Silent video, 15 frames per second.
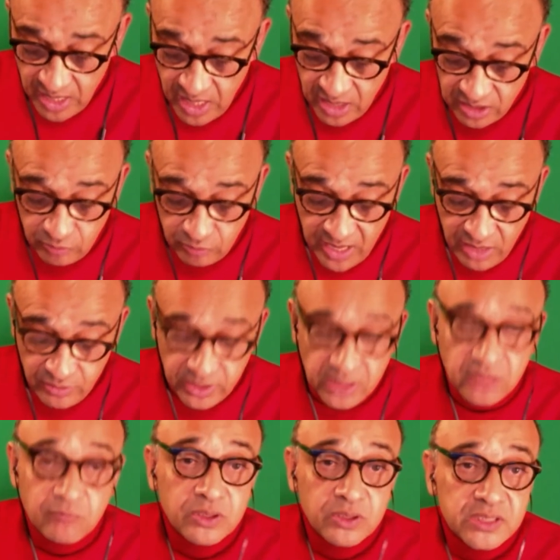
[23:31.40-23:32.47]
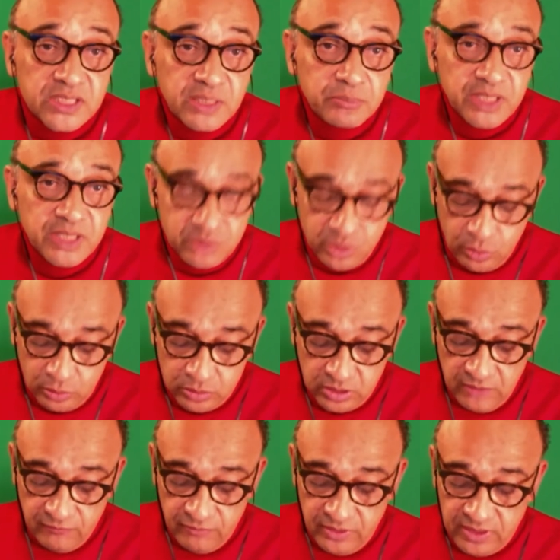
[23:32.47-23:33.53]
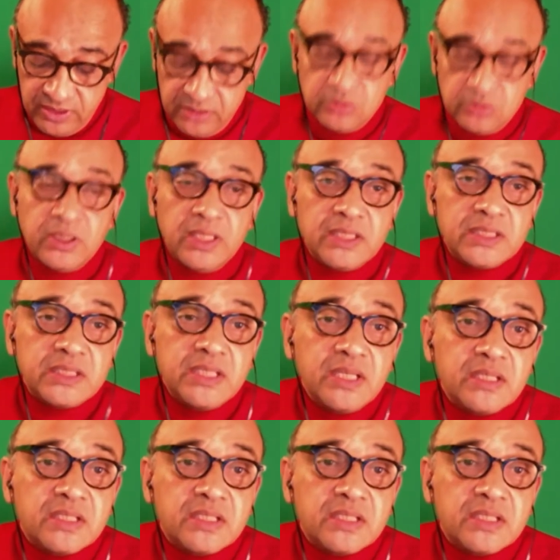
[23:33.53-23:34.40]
The grounding of what is sometimes called vertical trust,